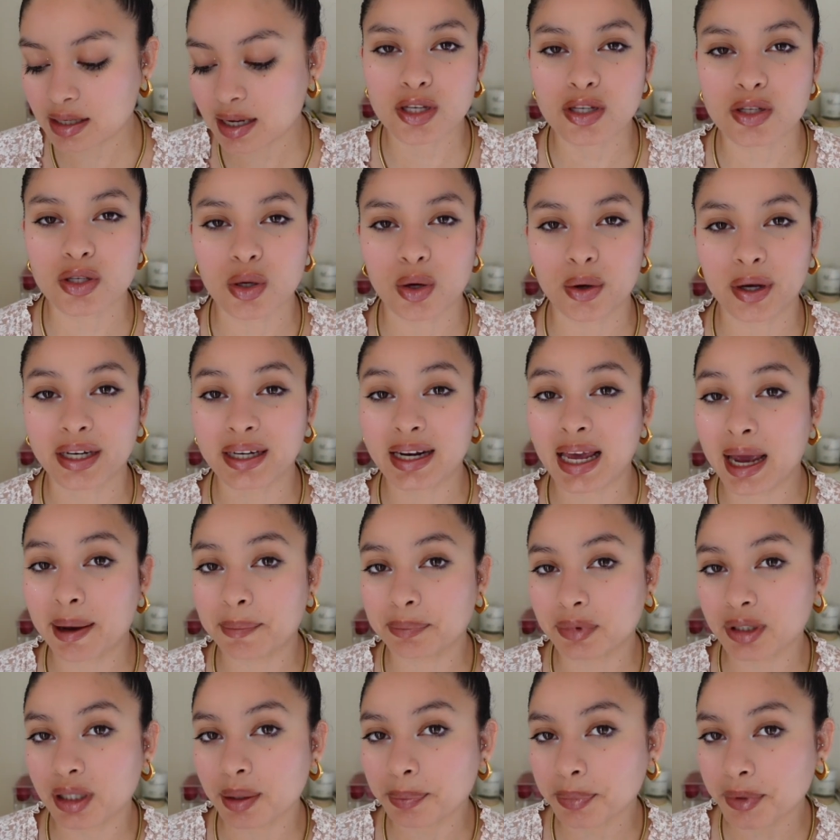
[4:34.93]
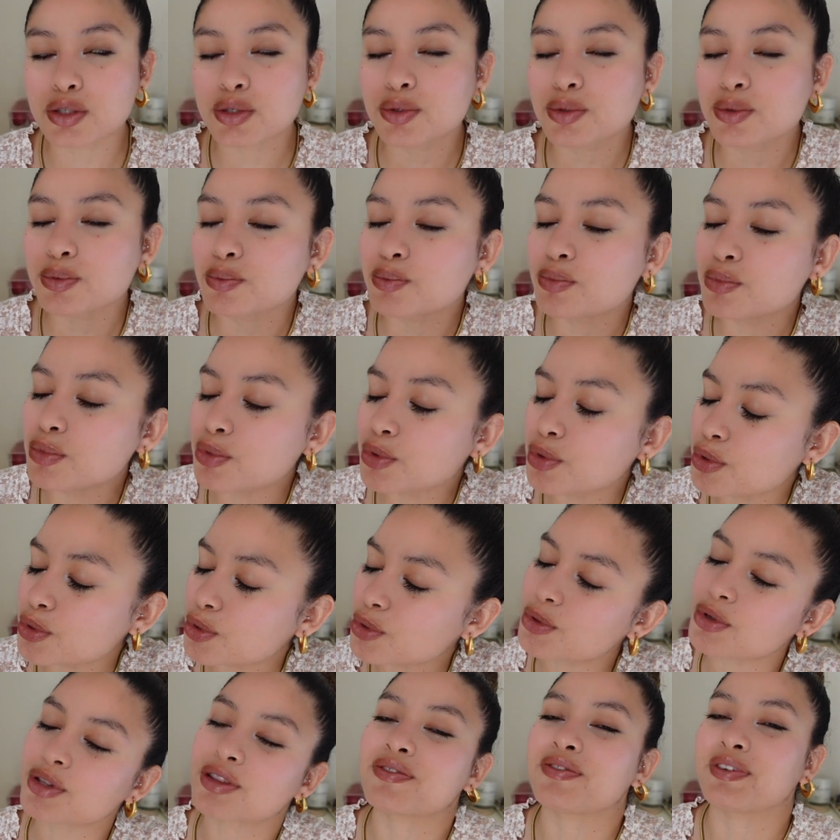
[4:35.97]
So an amped up
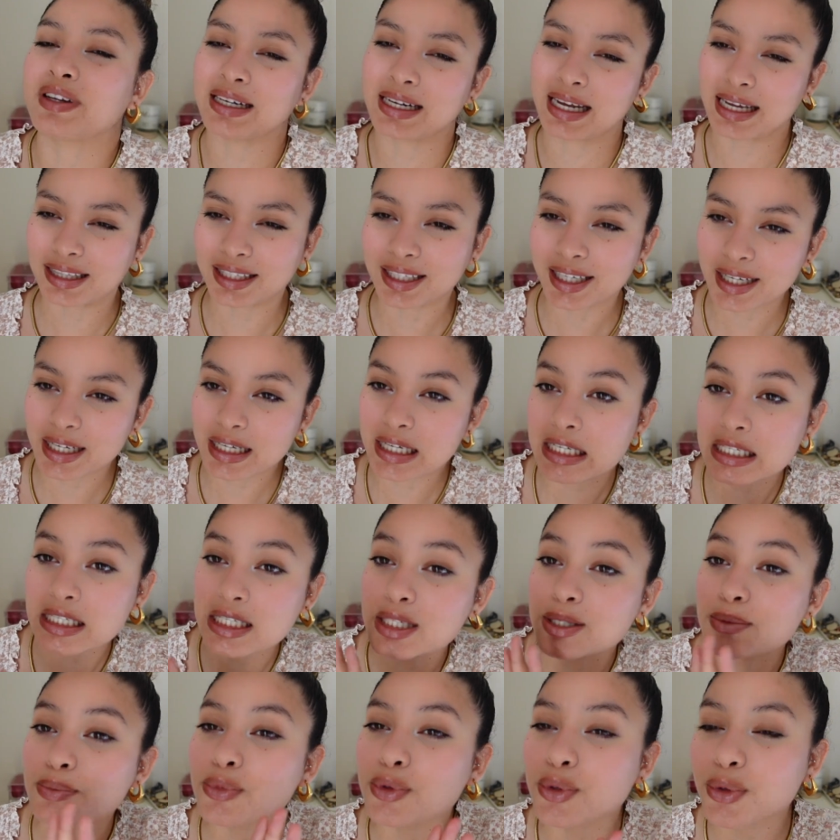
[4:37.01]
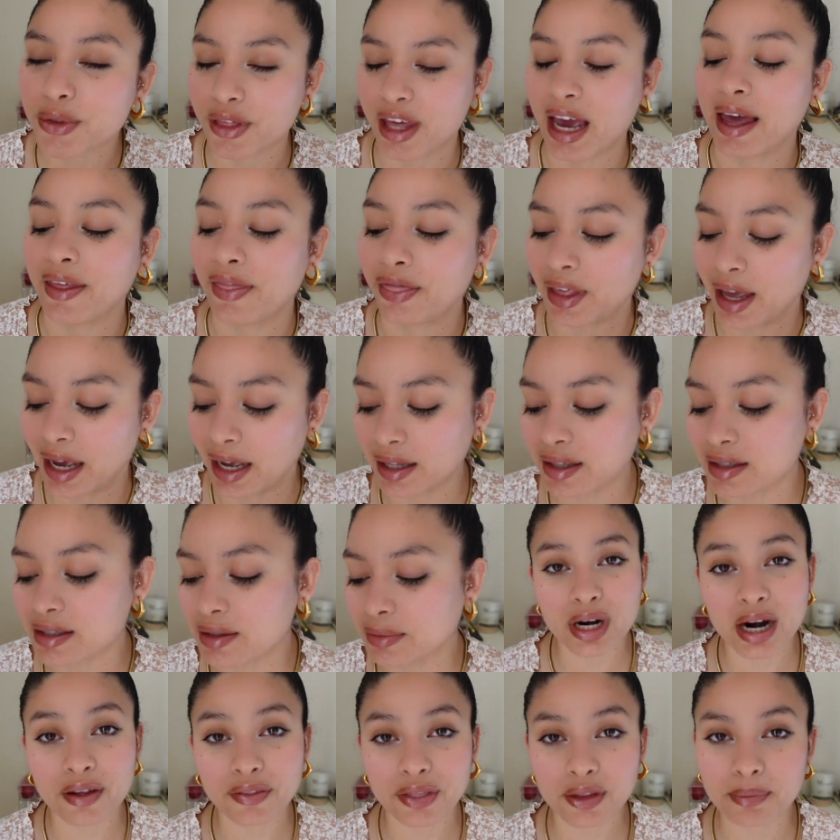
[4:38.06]
smooth vanilla, smooth at that,
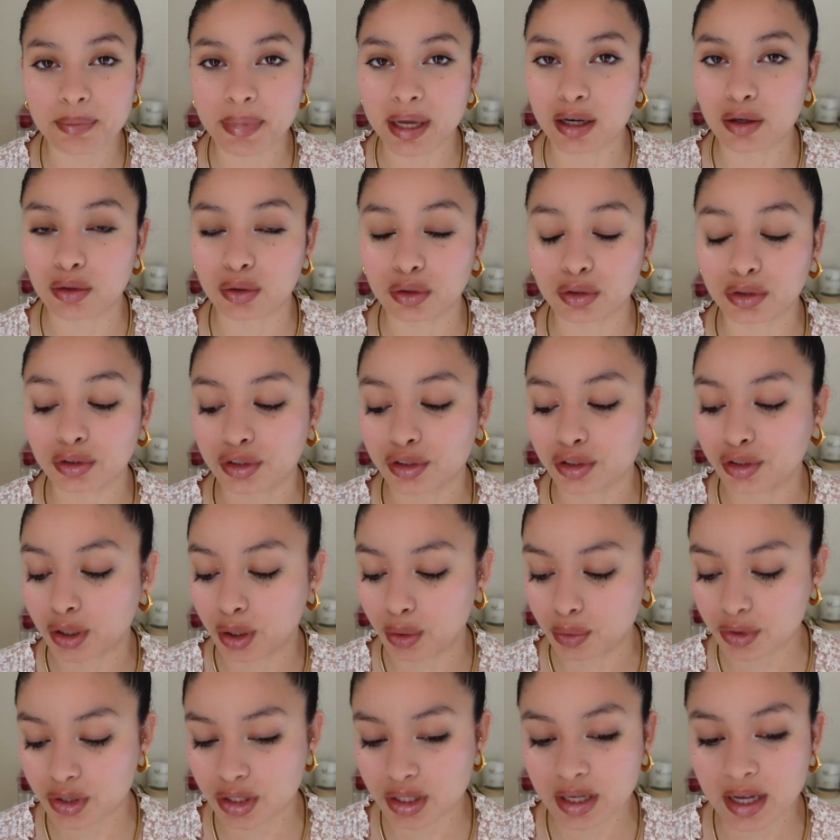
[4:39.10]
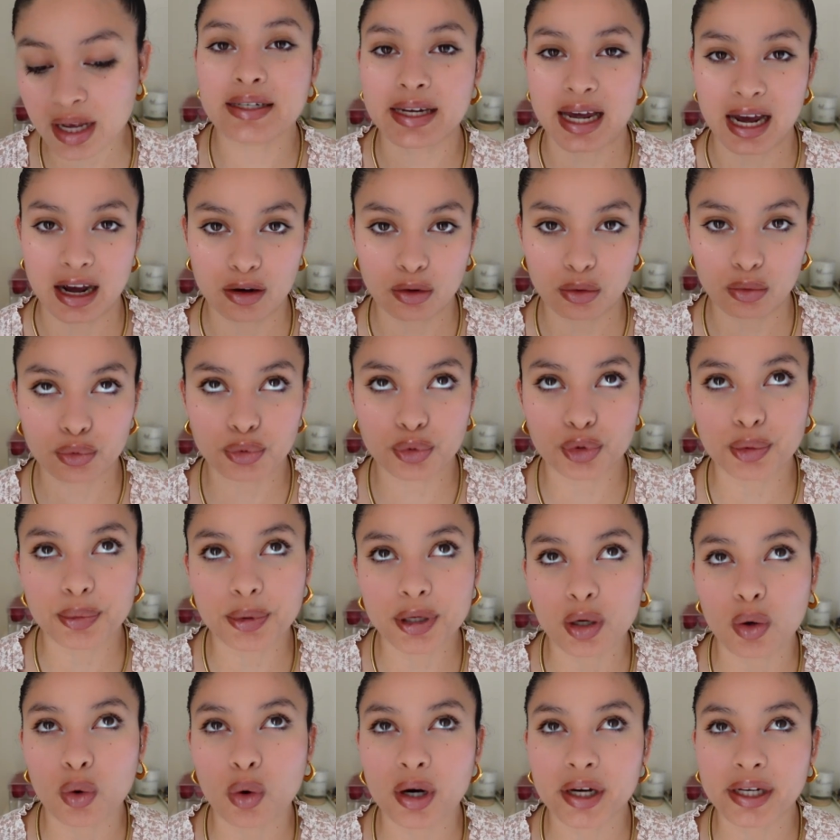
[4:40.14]
without the metal notes. Now,
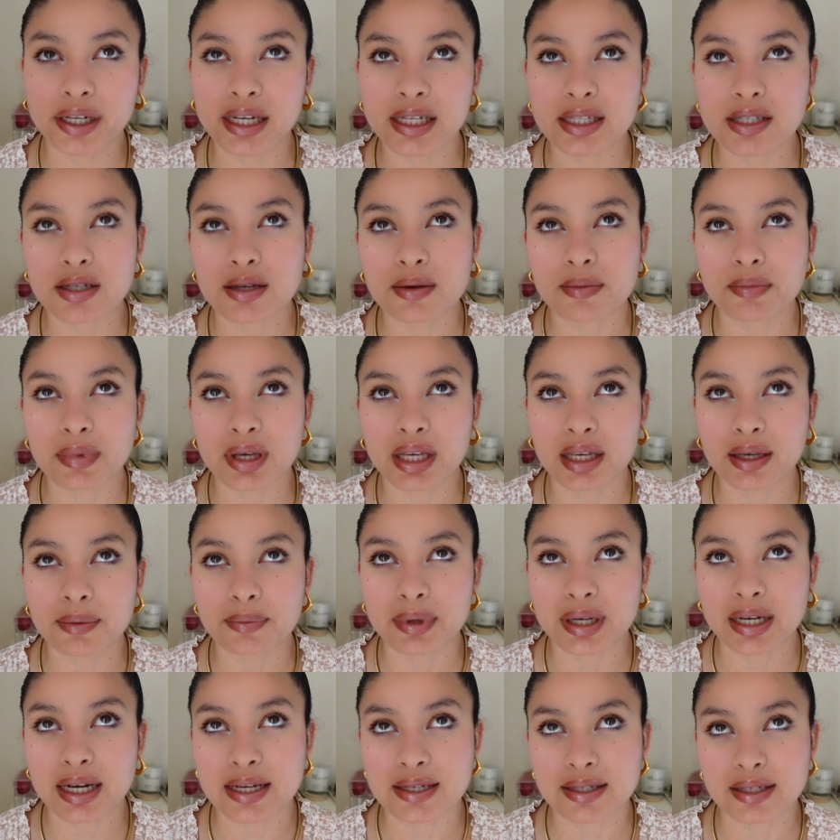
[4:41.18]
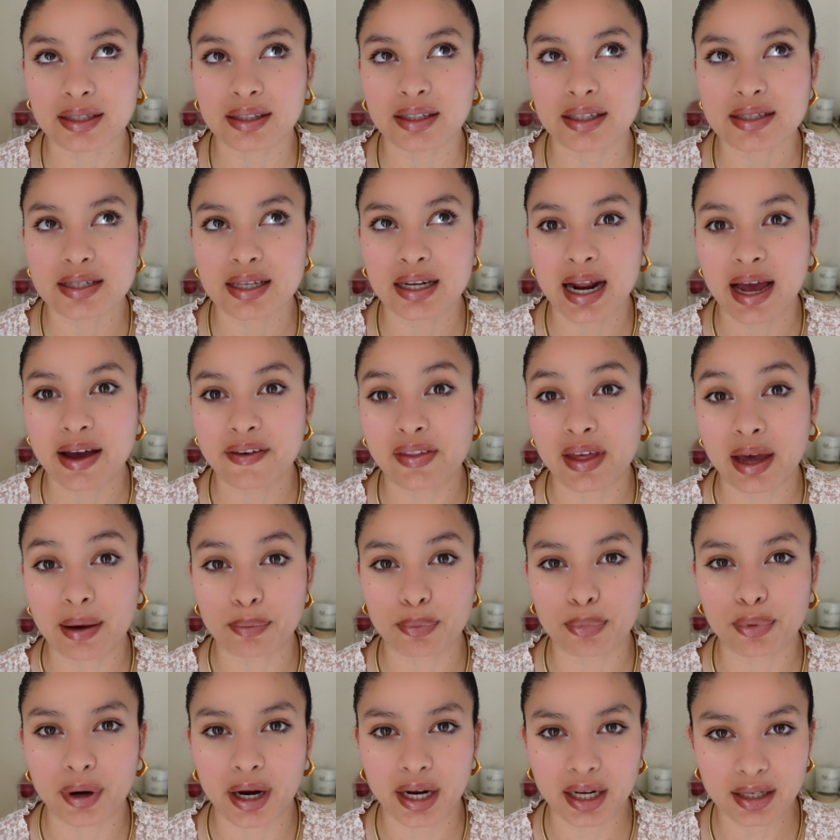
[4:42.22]
Ruby Orchid to me, because it doesn't have
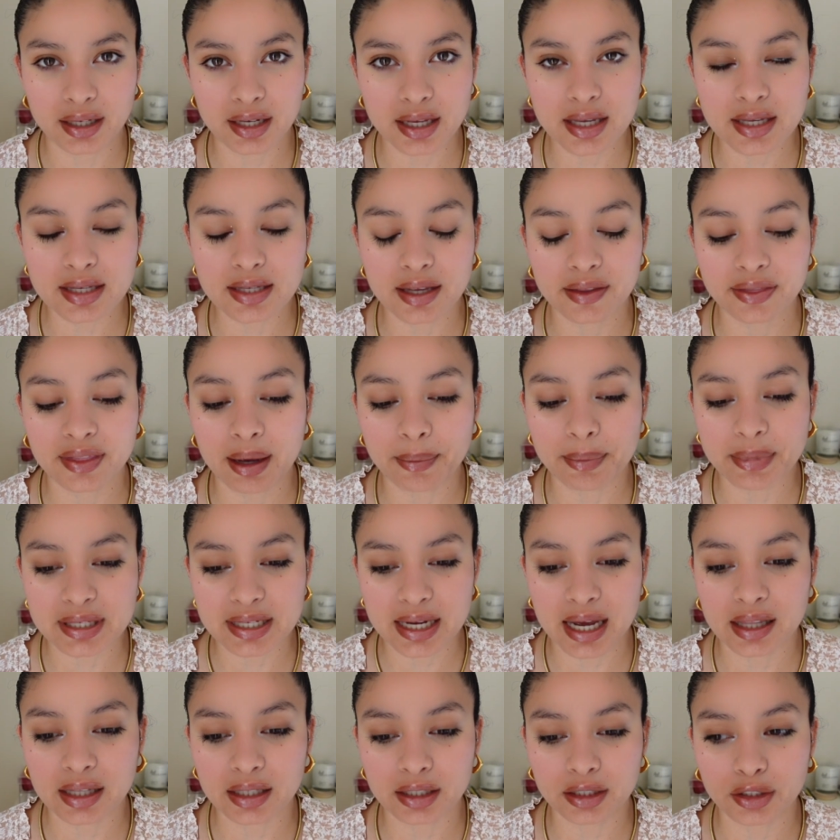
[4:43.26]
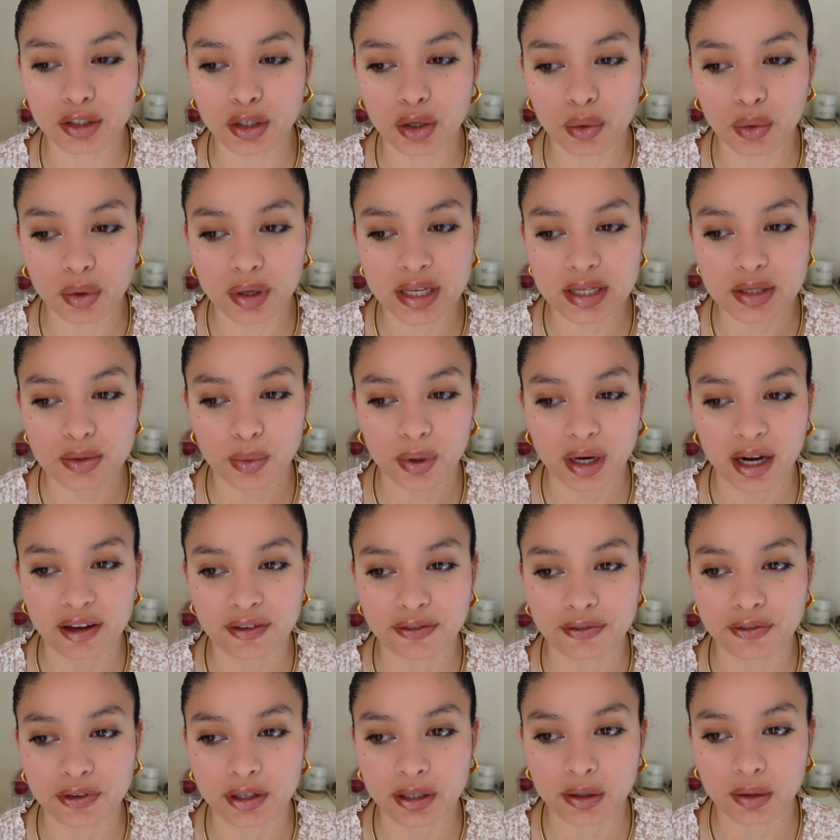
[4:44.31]
that brightness and that metallic note, is what I
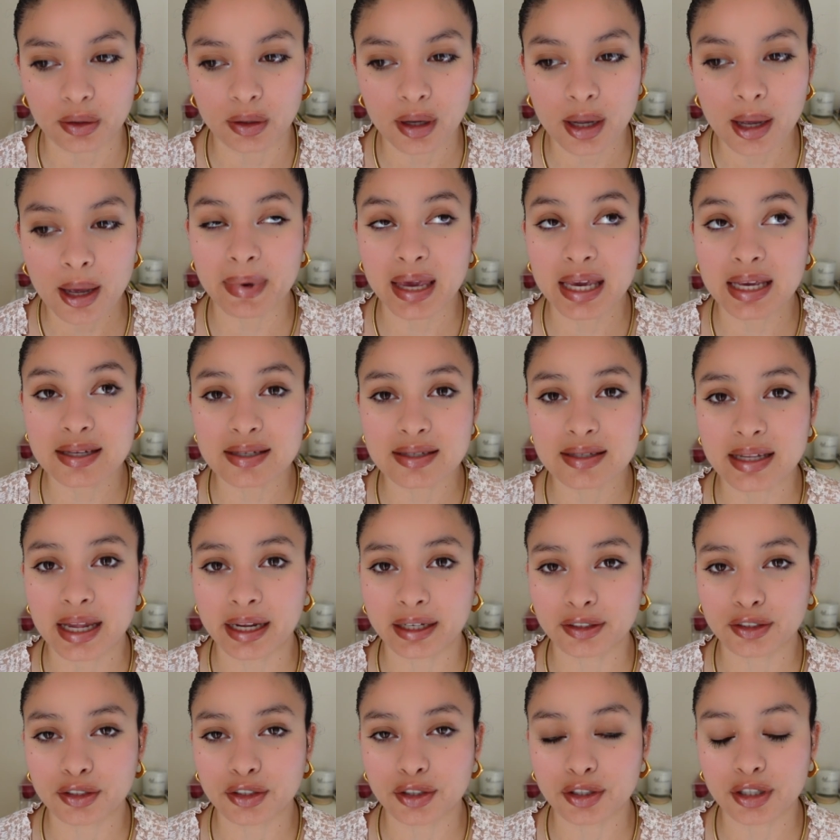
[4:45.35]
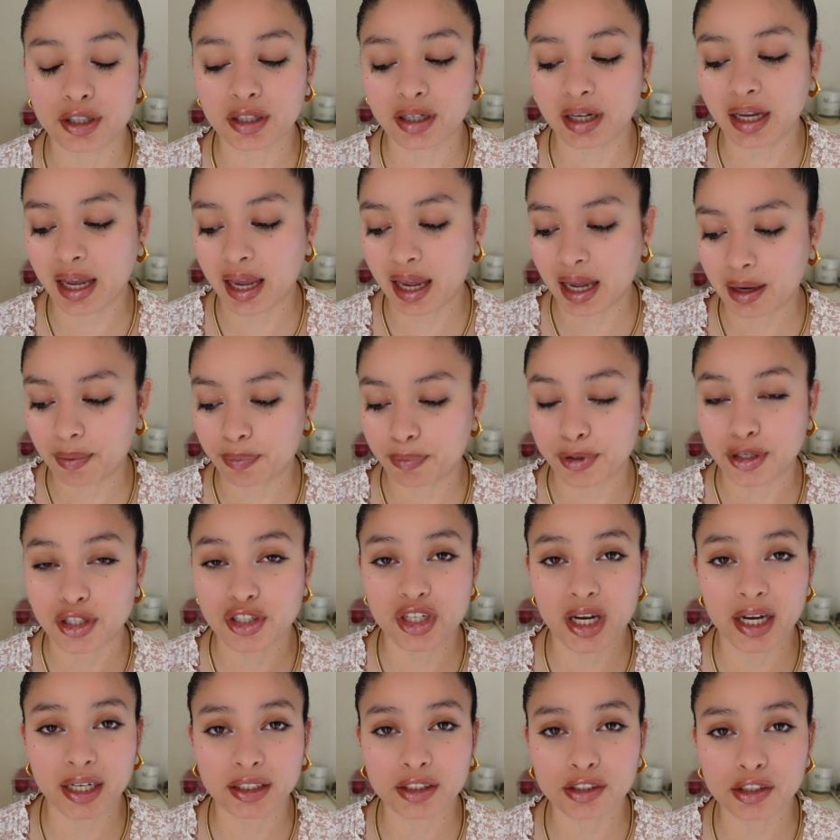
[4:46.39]
feel makes nectar a
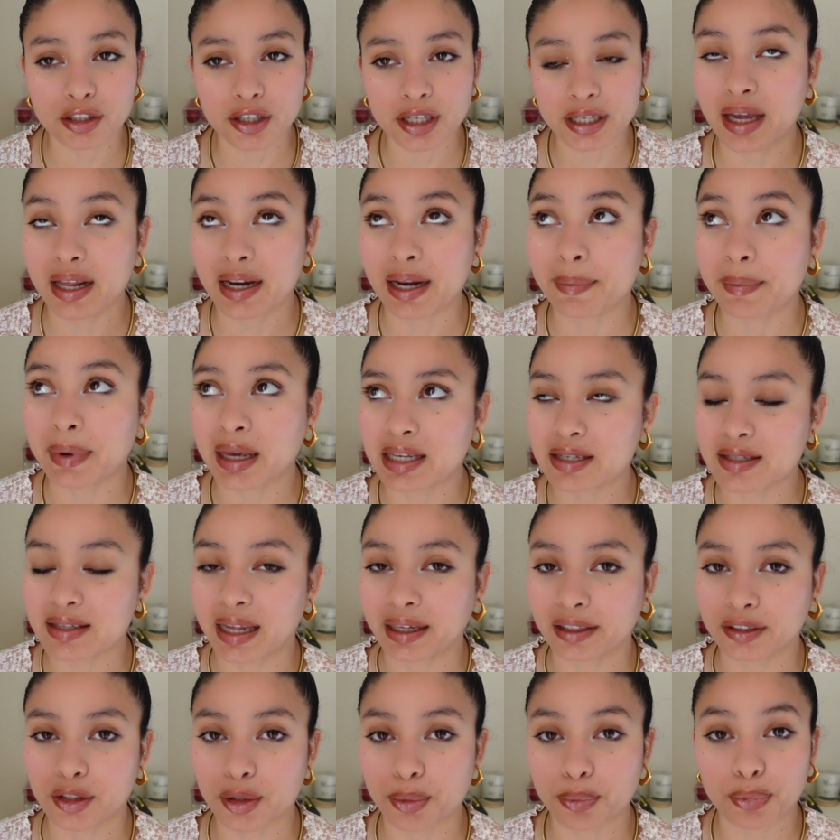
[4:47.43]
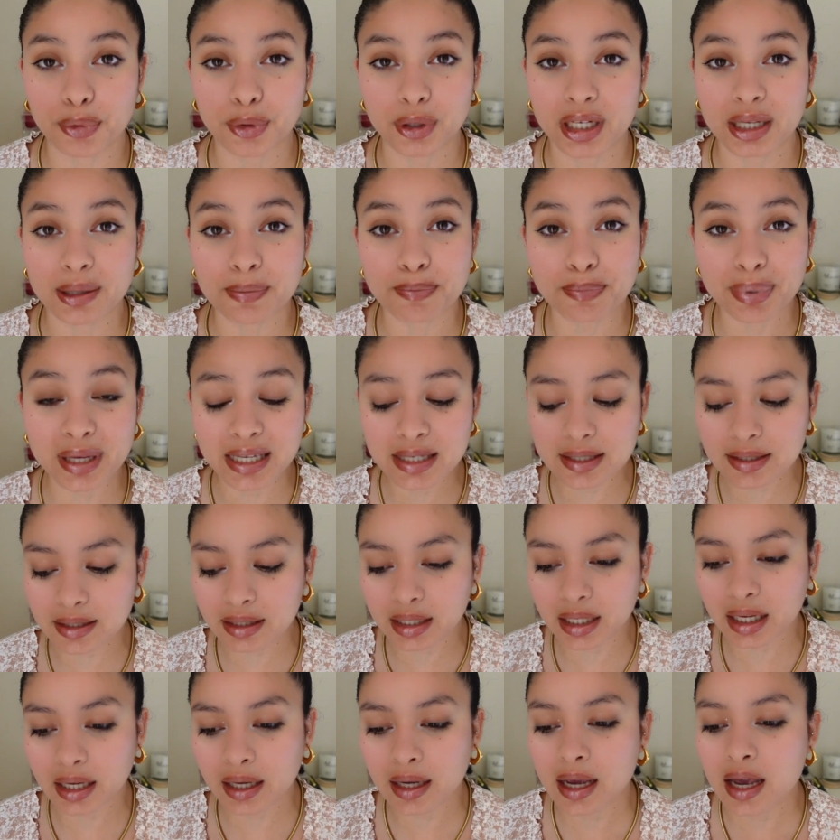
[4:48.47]
projector, and it makes nectar pretty
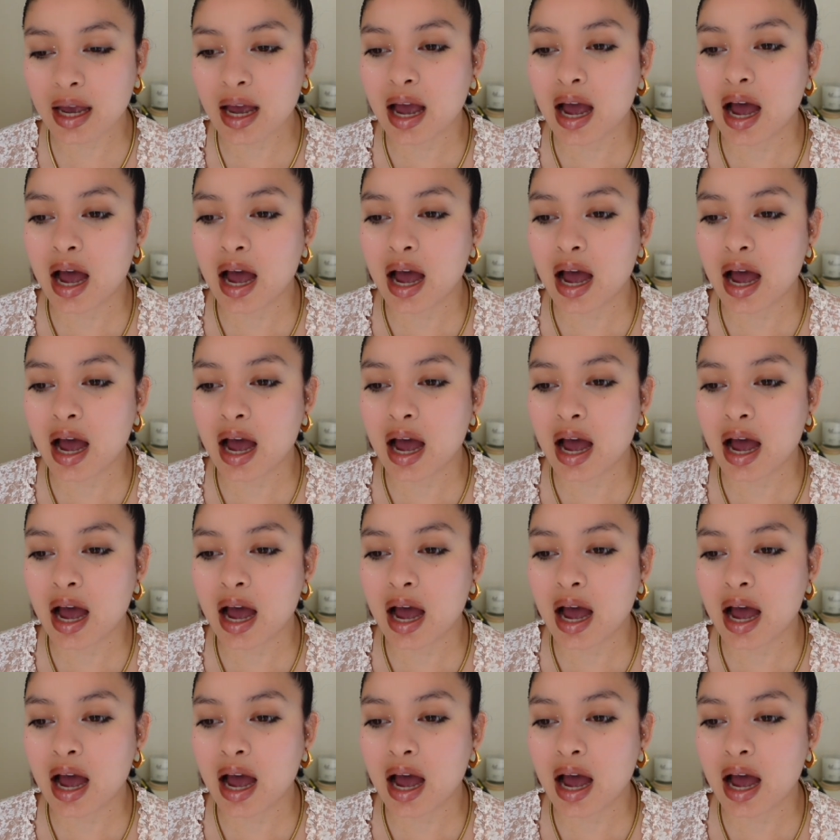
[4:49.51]
beastly.